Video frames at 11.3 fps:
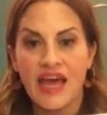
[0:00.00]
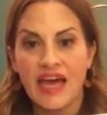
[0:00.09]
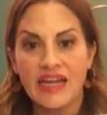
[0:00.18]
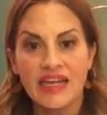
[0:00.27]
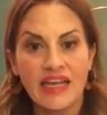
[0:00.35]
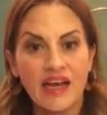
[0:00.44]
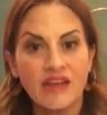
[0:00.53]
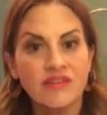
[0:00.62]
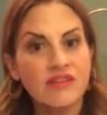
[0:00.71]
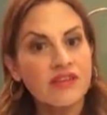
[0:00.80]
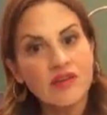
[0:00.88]
adding a
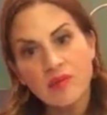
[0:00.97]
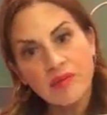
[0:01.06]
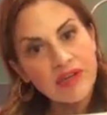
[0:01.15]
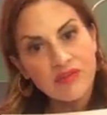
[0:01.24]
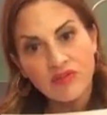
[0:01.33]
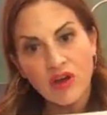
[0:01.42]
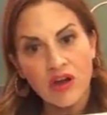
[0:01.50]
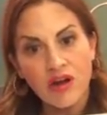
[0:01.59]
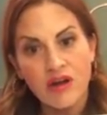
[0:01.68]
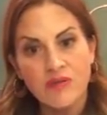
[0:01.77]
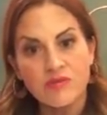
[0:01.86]
little bit of
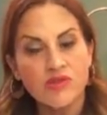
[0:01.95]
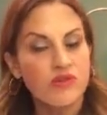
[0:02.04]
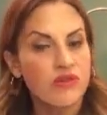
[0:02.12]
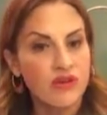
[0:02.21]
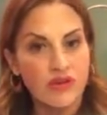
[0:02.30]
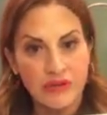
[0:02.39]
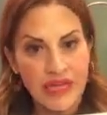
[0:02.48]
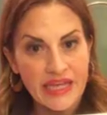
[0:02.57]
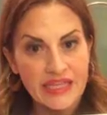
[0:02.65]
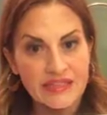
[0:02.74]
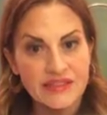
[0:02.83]
carbs or
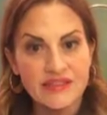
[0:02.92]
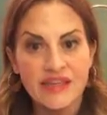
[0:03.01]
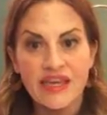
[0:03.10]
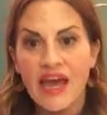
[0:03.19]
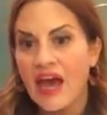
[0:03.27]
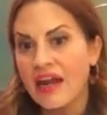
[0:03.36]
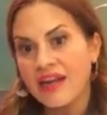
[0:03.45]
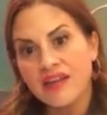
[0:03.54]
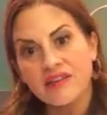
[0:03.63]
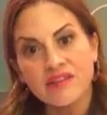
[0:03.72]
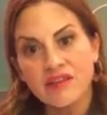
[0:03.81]
grains,
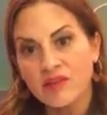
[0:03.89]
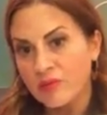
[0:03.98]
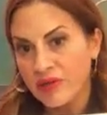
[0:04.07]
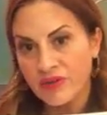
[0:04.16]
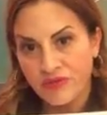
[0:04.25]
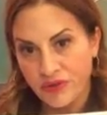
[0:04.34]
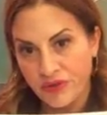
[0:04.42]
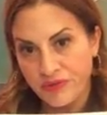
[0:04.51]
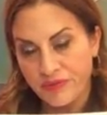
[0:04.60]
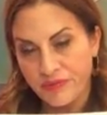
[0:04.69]
adding a little bit of fruit.